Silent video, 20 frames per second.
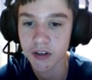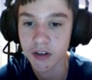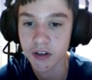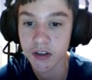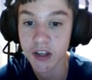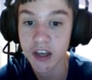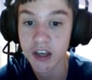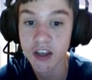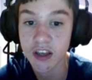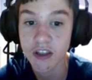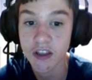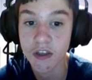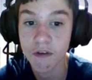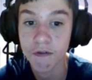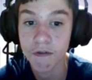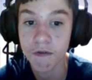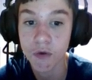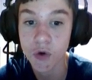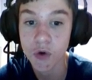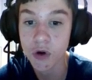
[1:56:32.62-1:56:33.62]
Taking the
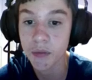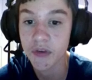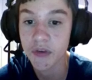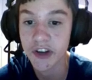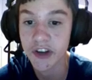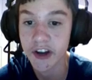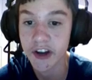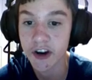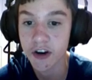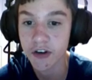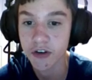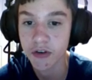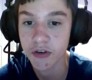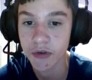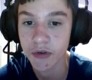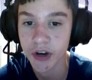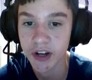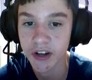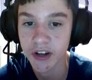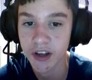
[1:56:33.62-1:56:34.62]
form of a character you
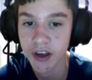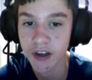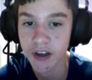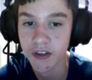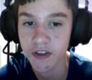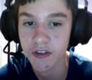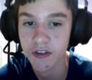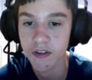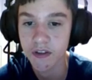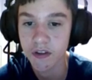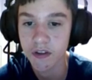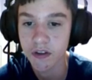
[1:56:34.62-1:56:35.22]
recognize.